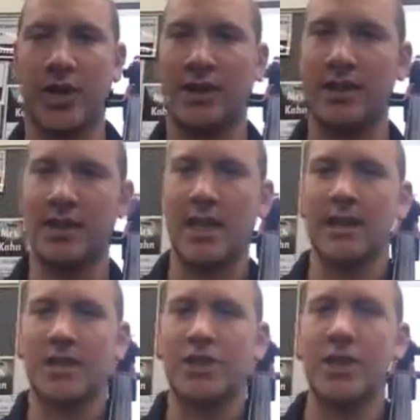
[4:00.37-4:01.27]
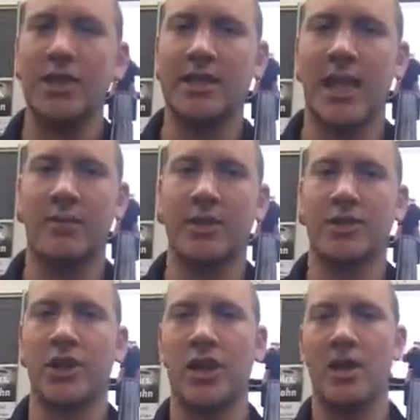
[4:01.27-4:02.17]
I like to say it's a cheese
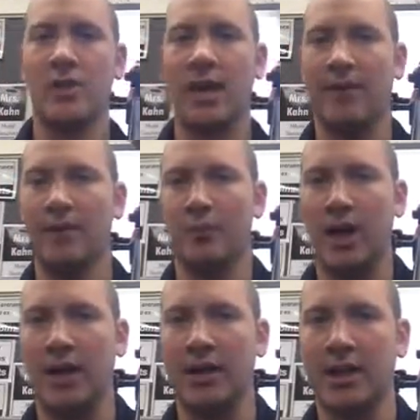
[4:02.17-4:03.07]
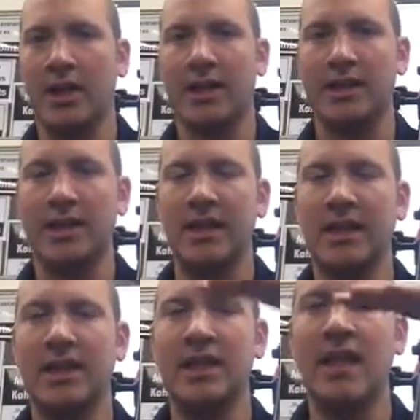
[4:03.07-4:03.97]
sandwich. We have the bread,
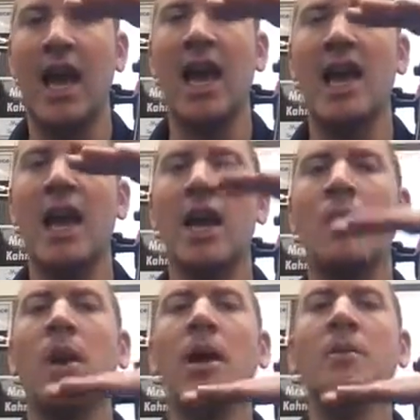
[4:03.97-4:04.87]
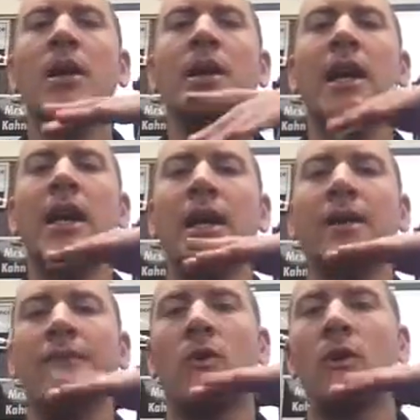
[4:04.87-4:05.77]
D, D, A, 1, 1,
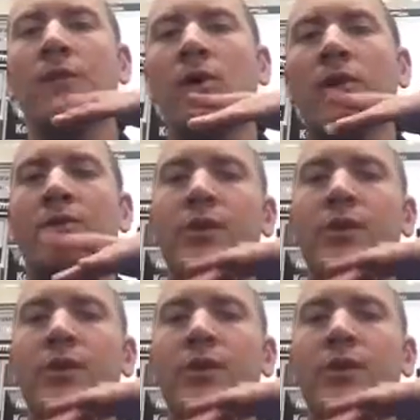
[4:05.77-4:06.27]
A, 4, 4,